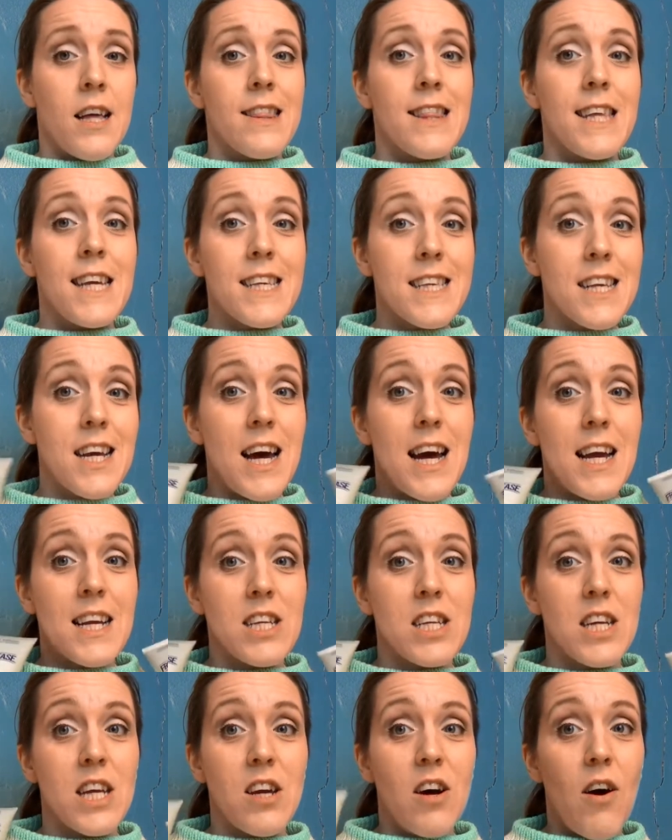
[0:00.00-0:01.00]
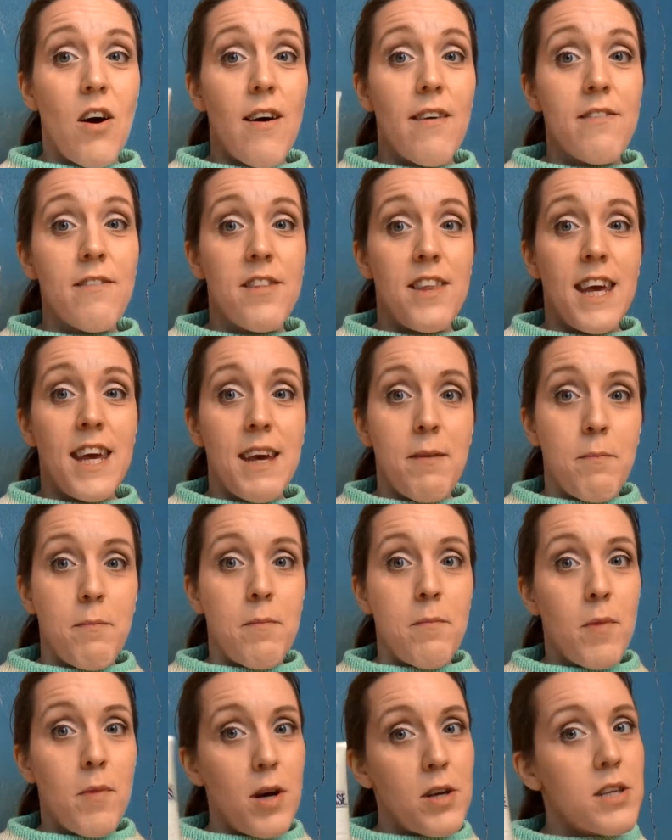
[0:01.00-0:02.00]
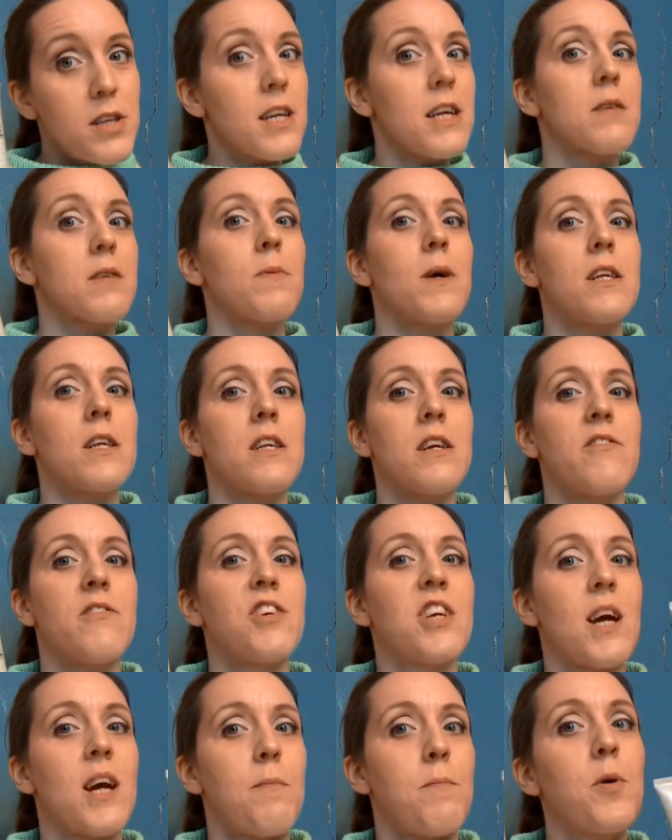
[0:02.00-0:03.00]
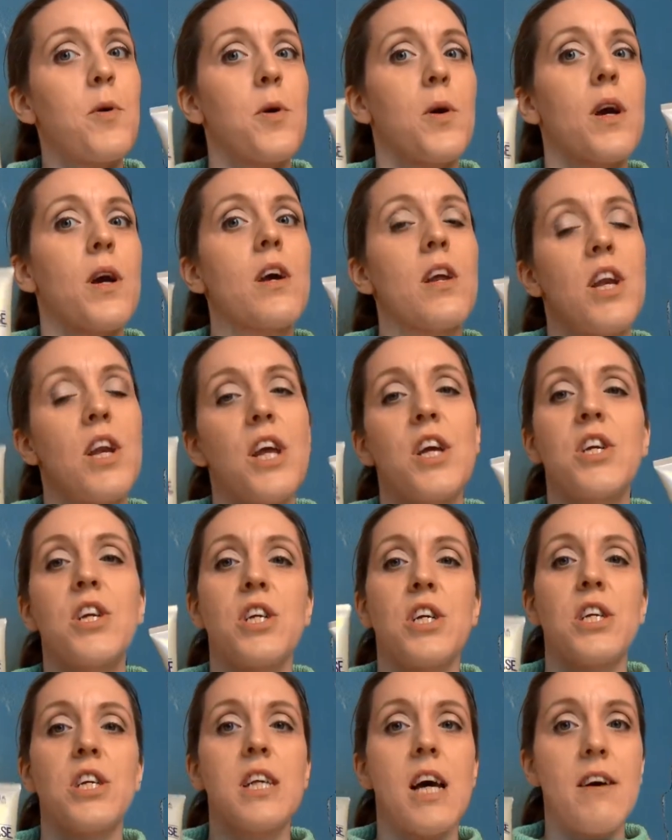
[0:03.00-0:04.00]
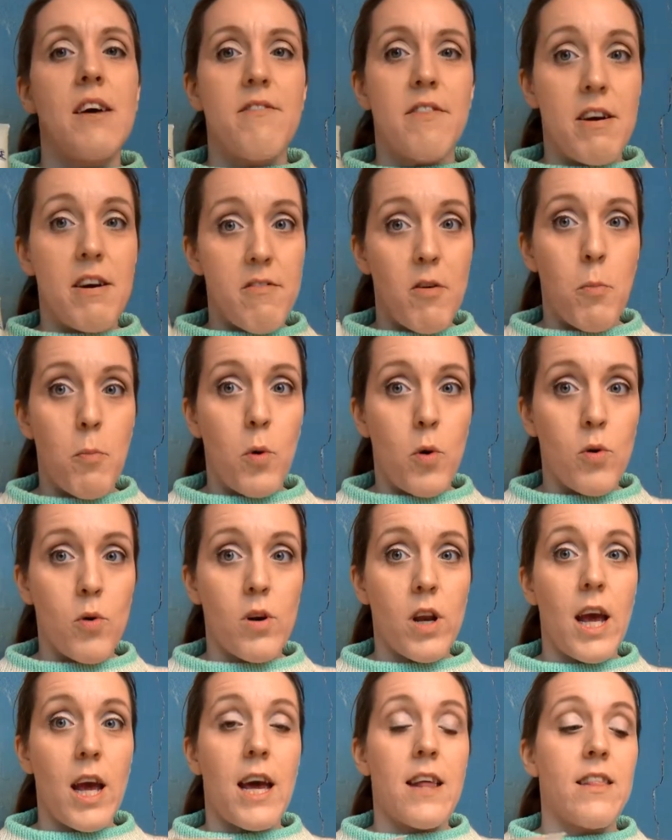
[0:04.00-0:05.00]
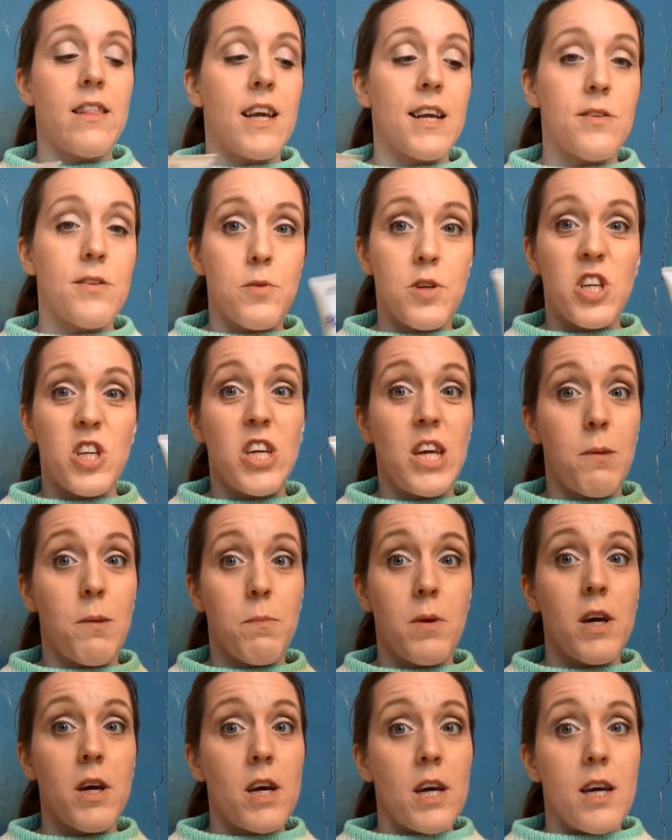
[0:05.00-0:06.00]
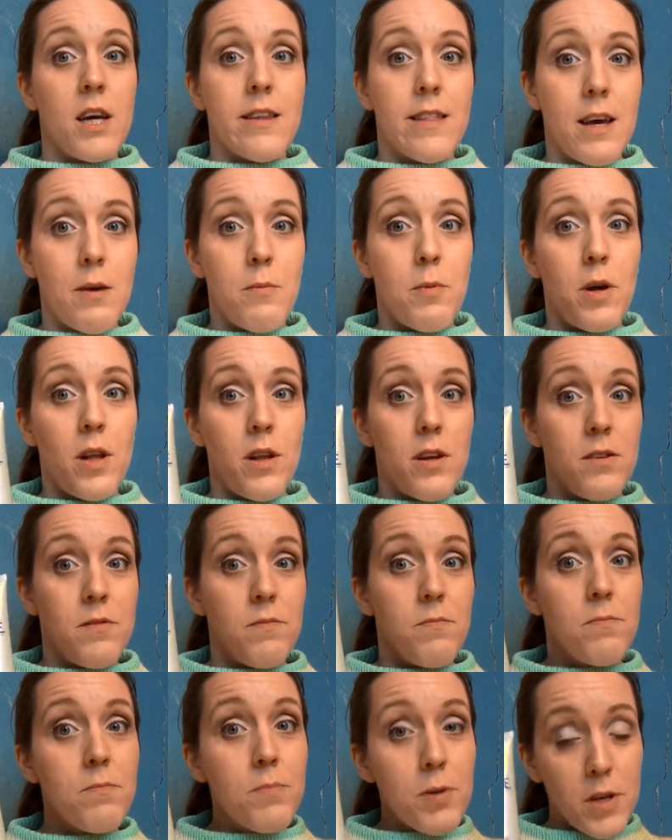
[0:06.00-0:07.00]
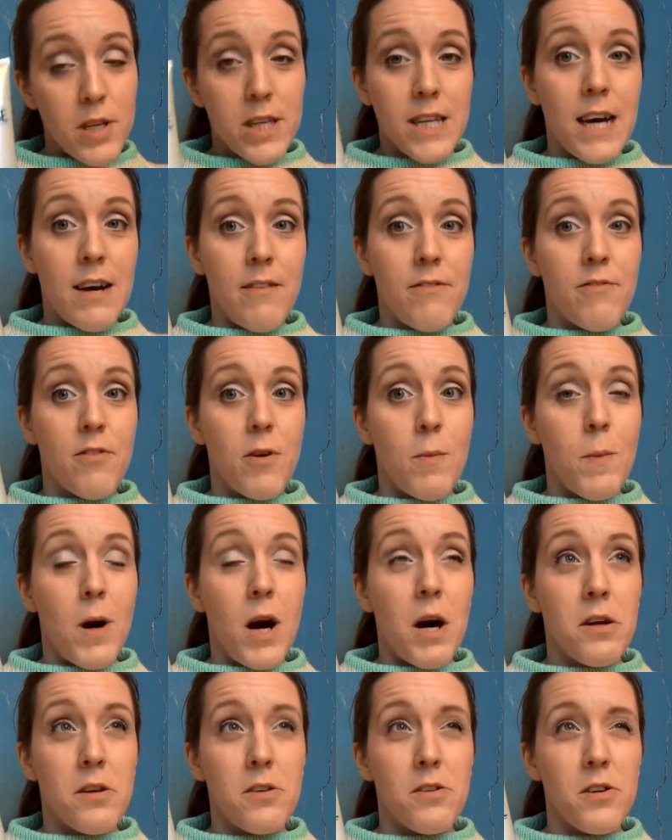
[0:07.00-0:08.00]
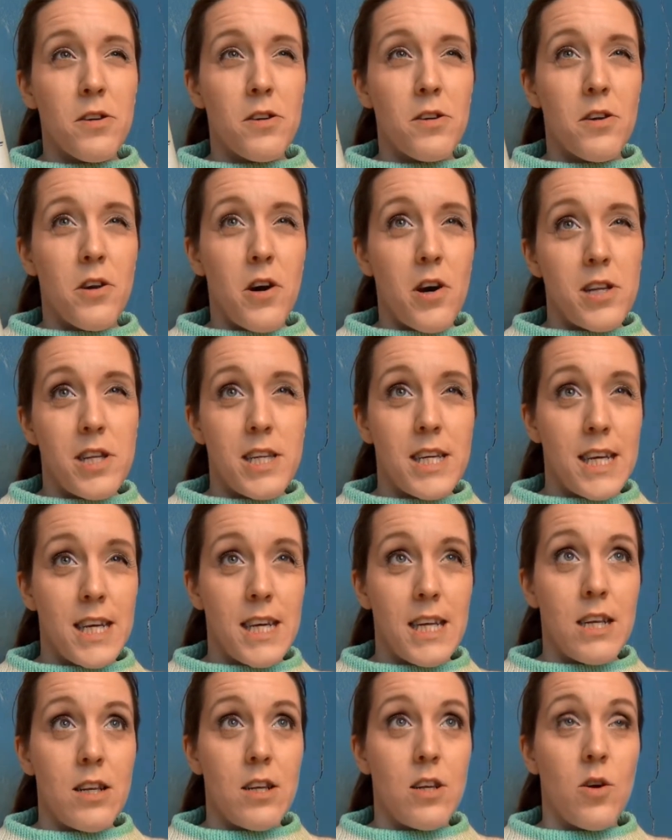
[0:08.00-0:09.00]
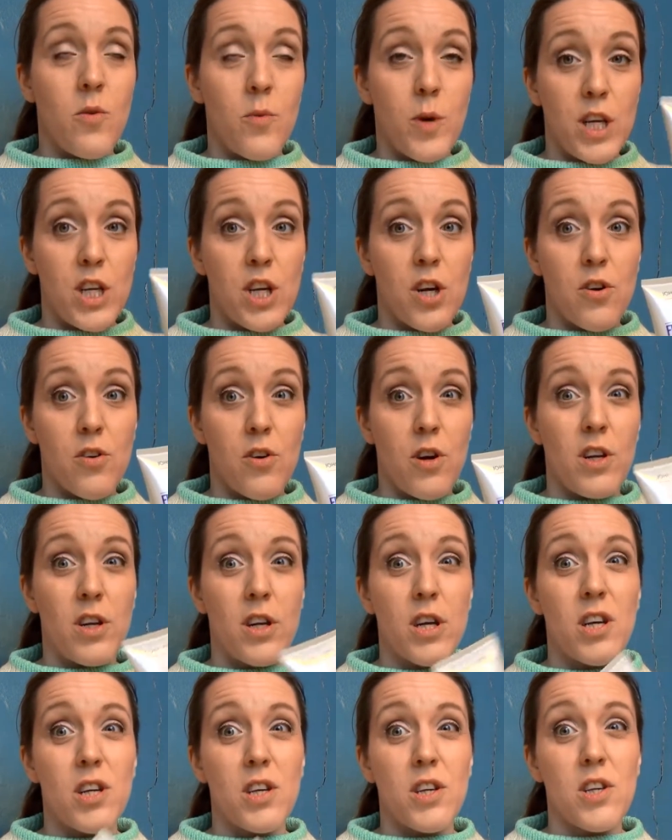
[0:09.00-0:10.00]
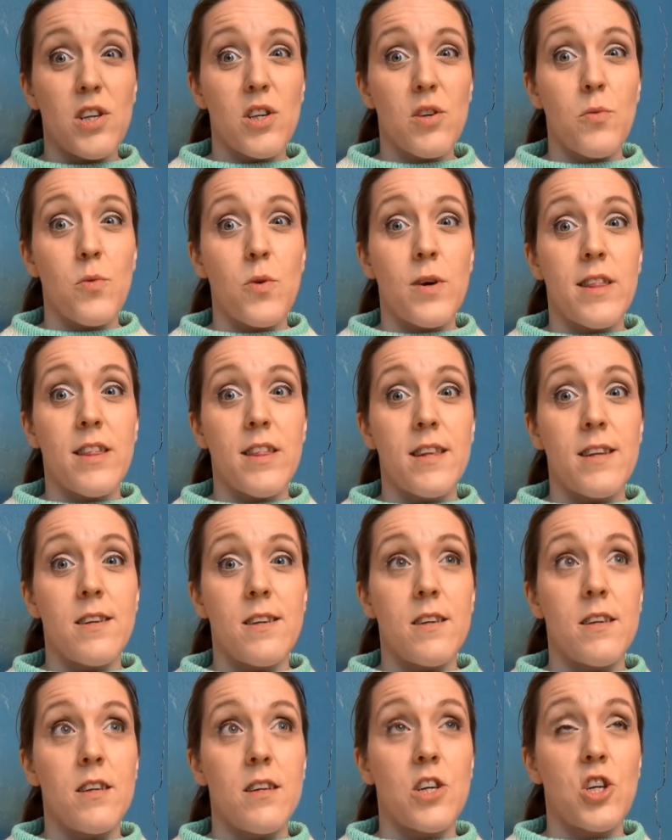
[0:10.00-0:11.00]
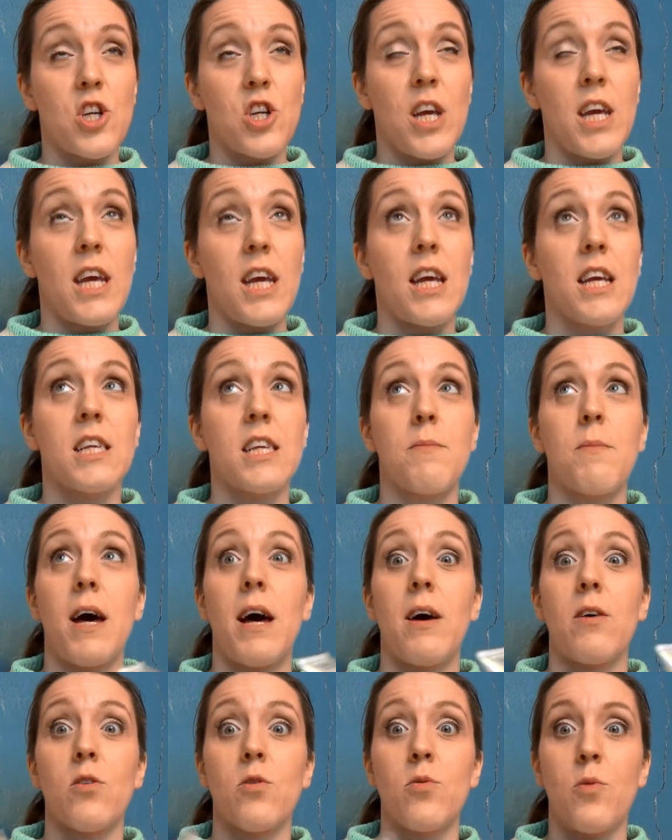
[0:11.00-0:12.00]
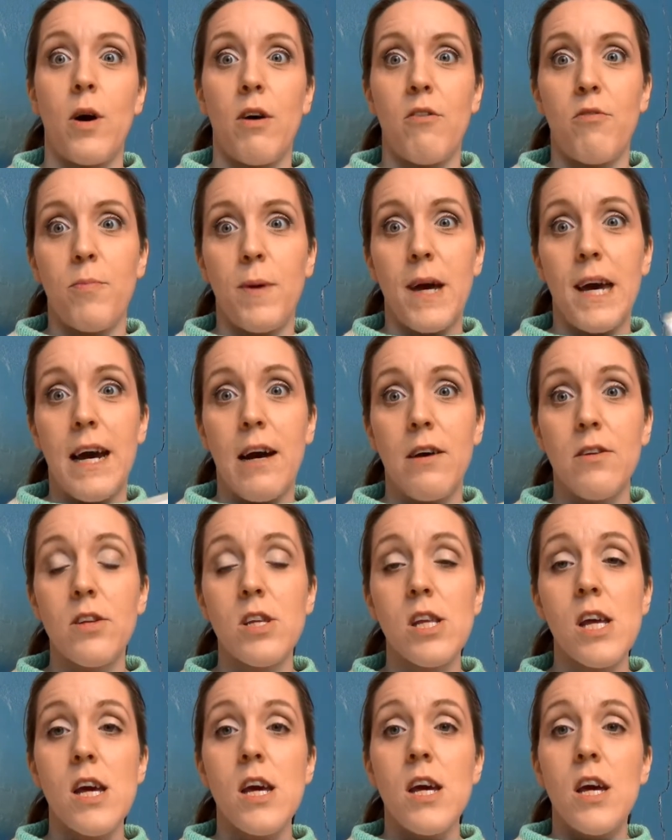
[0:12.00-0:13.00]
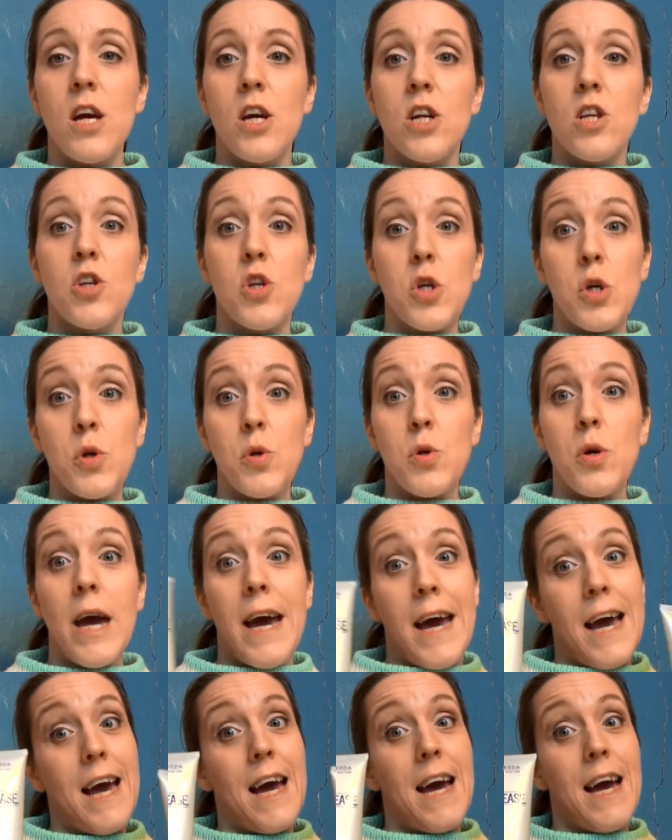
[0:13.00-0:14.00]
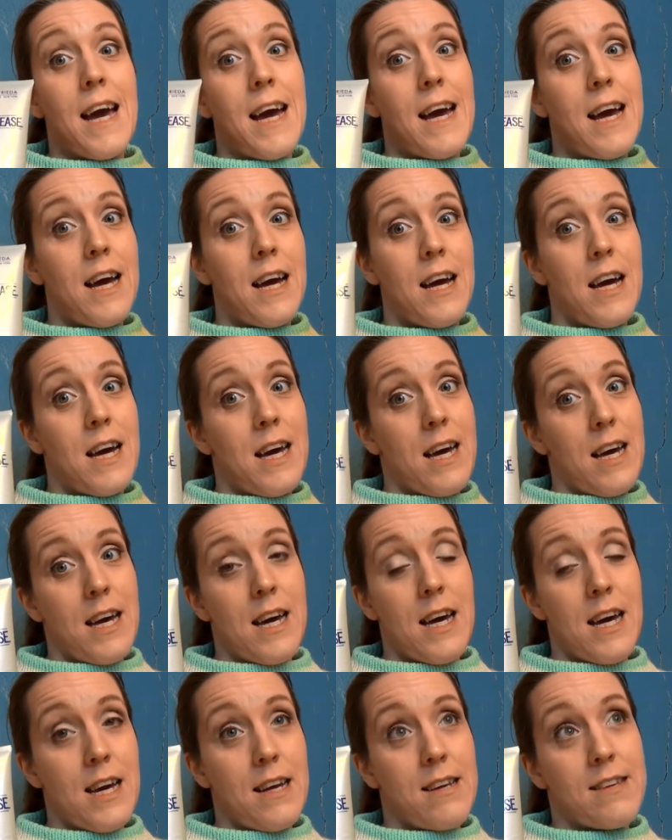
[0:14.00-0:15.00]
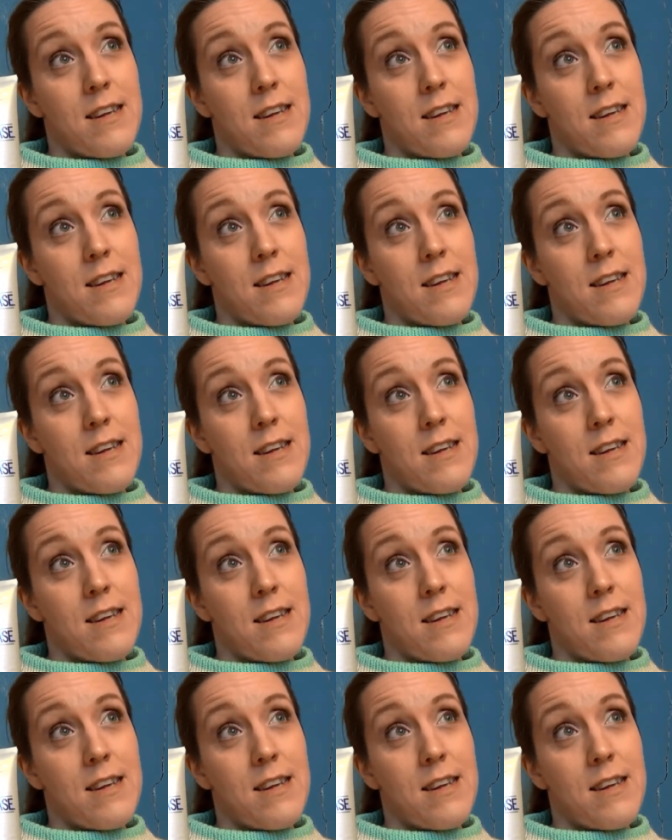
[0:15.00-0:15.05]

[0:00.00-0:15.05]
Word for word: These are actually of the most expensive shampoo and conditioners that I've ever bought and these were cheap. They were put down from 119 Norwegian kroner which is about 12 pounds to uh,